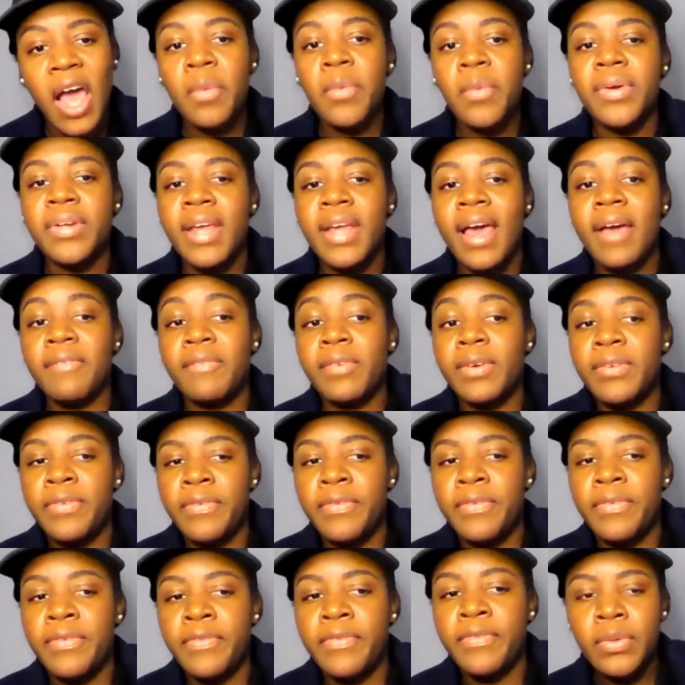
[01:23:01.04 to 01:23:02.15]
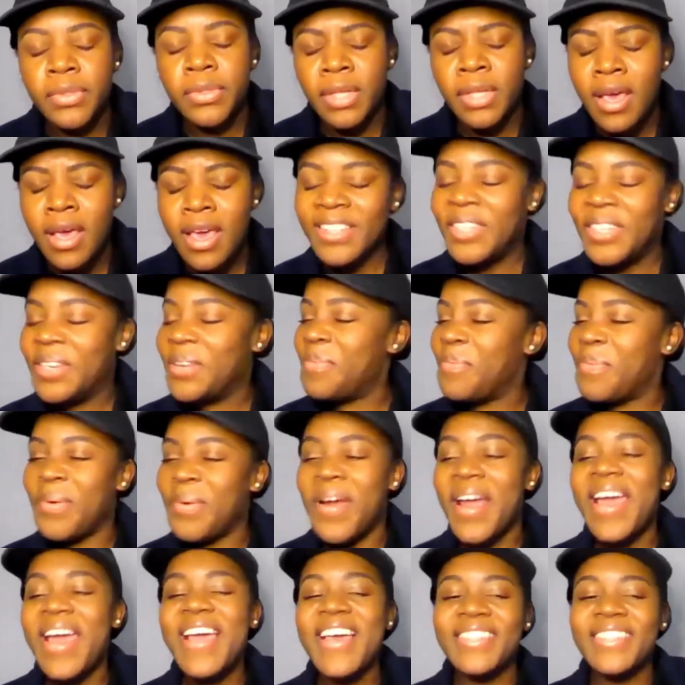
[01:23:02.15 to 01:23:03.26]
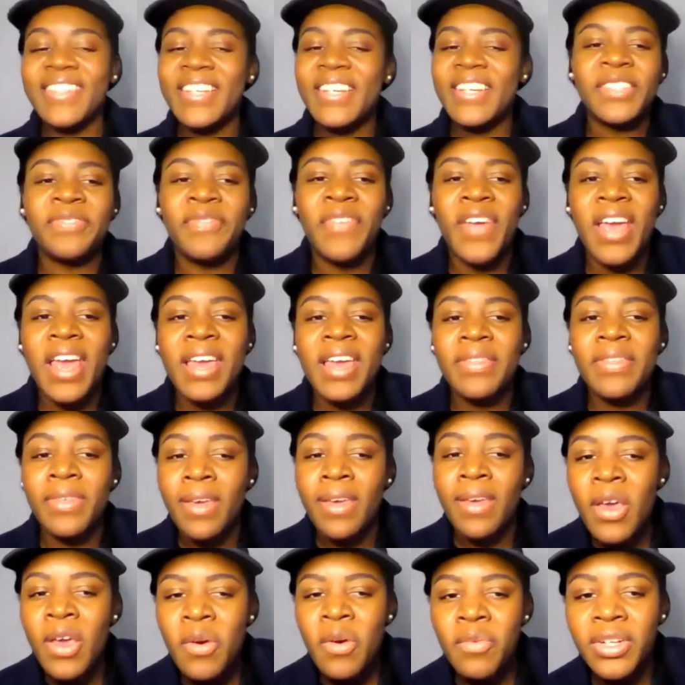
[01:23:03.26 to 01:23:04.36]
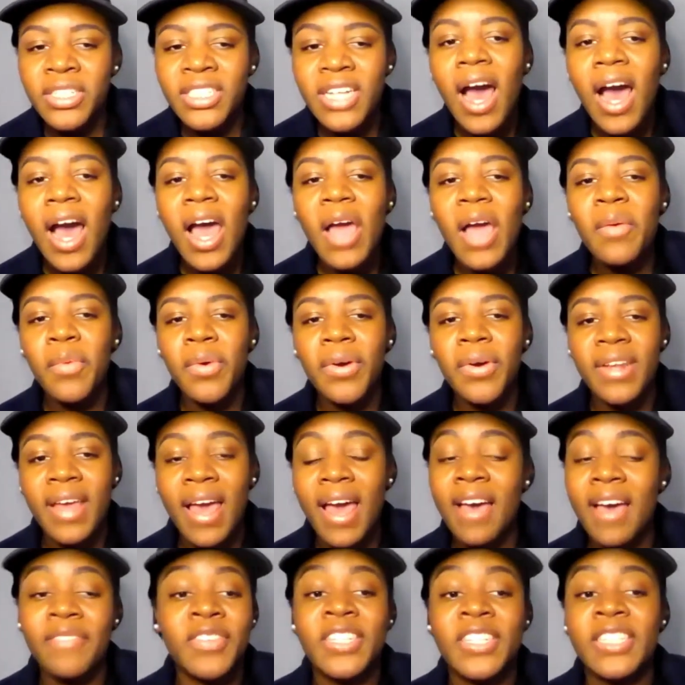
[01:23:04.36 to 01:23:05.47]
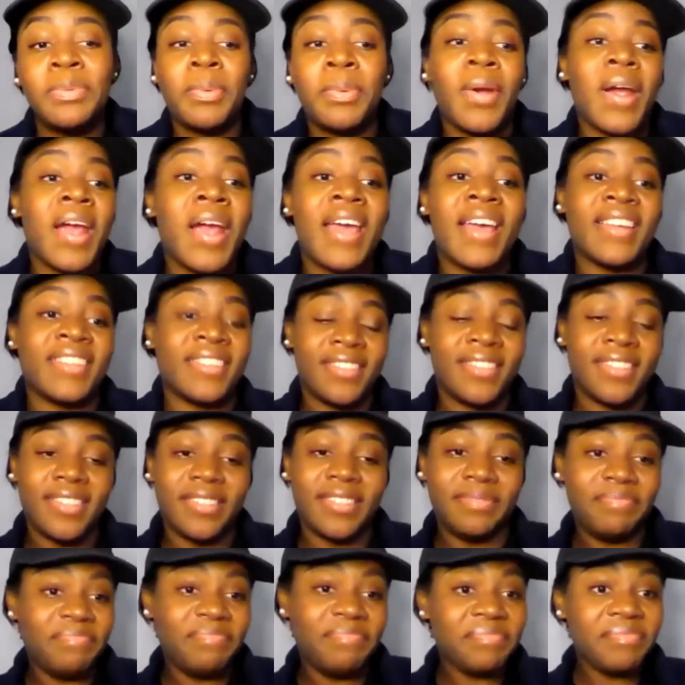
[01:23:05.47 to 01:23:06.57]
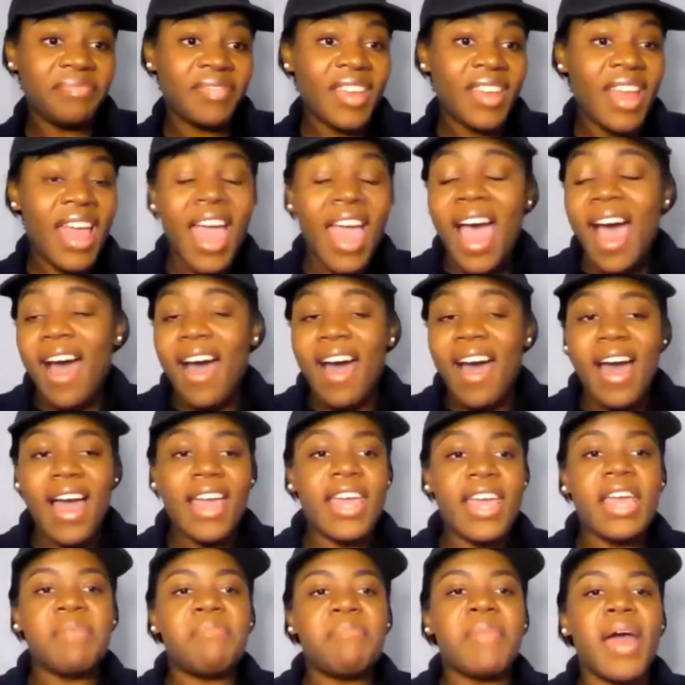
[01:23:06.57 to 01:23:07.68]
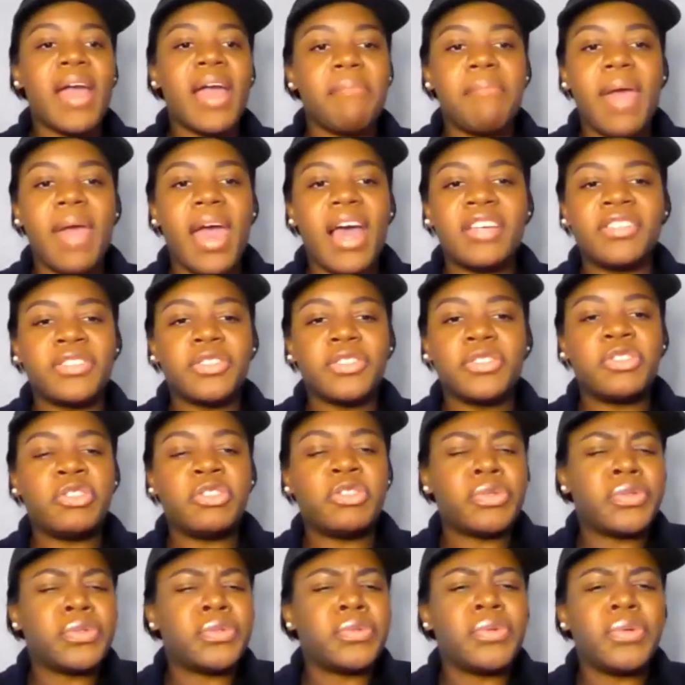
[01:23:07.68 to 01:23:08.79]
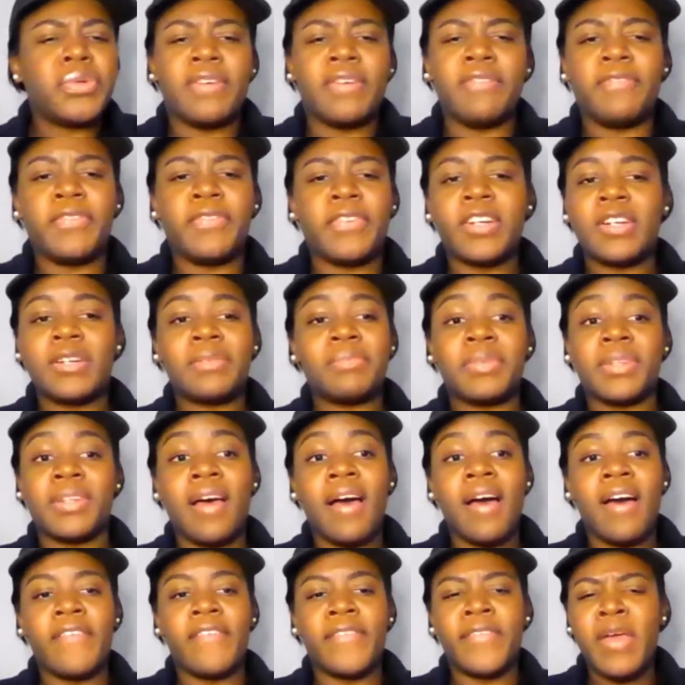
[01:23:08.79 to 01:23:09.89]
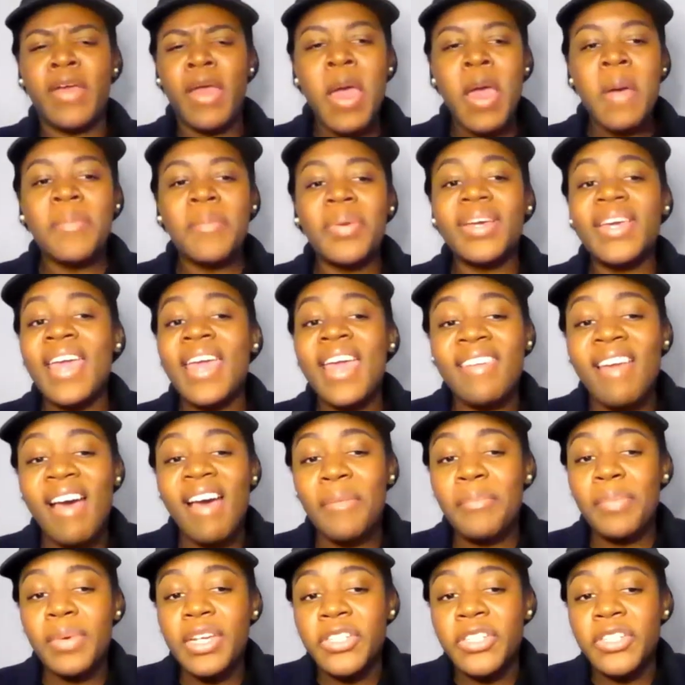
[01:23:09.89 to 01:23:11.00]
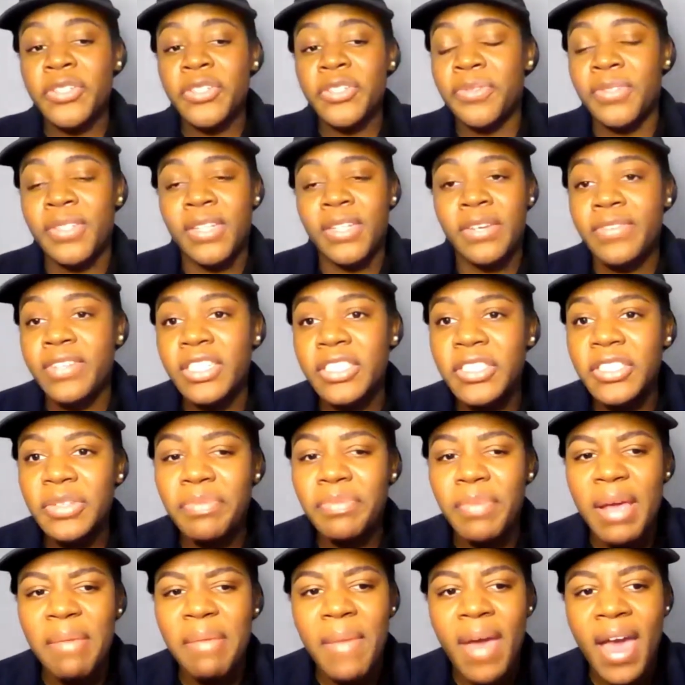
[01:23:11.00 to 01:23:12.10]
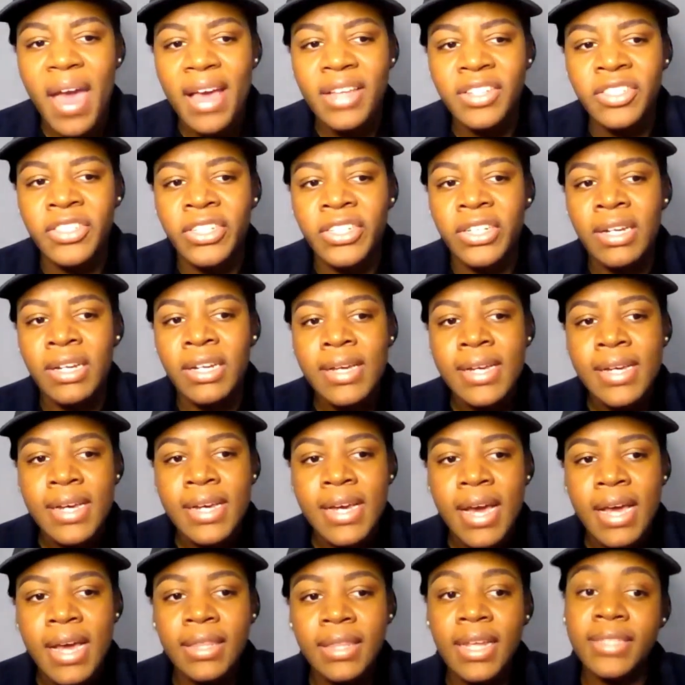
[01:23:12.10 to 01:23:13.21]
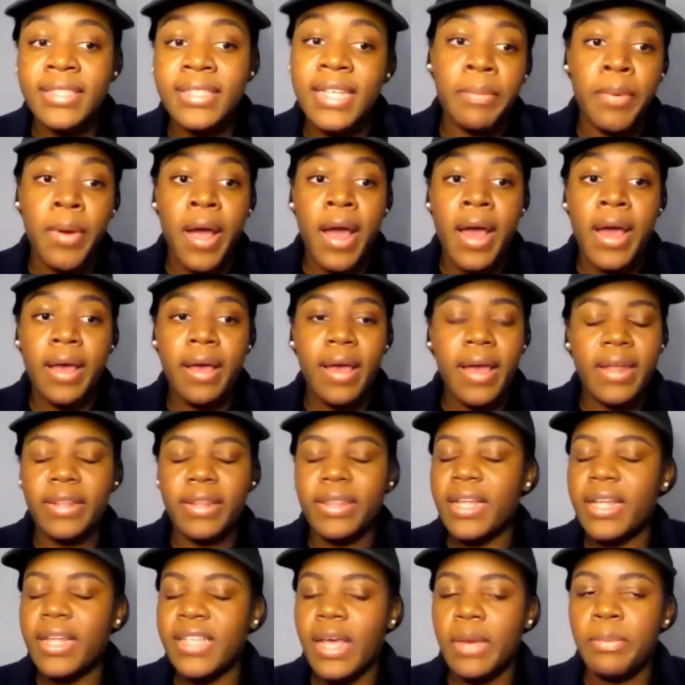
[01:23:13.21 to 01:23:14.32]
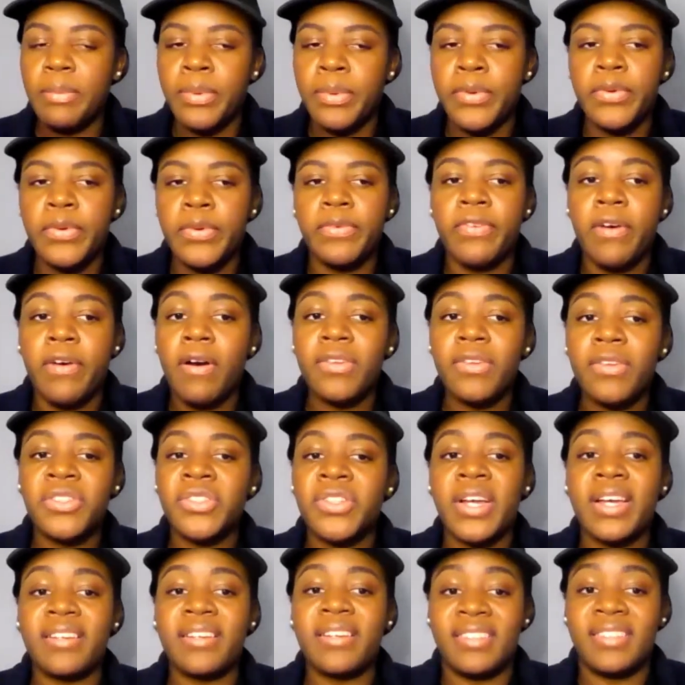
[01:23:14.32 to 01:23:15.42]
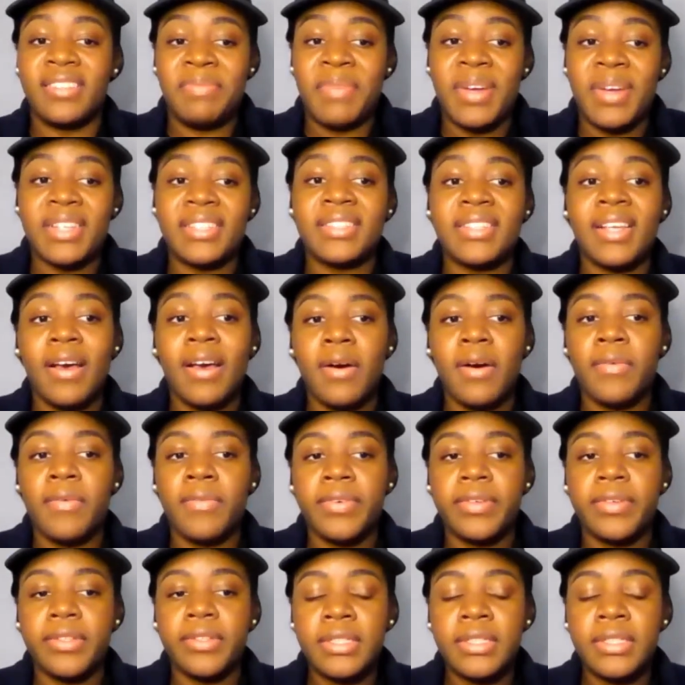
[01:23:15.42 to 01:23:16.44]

I would have refused, to praise his faith which I would have dispraised. I am my master's true confirmed love, but cannot be true servant to my master unless I prove false traitor to myself.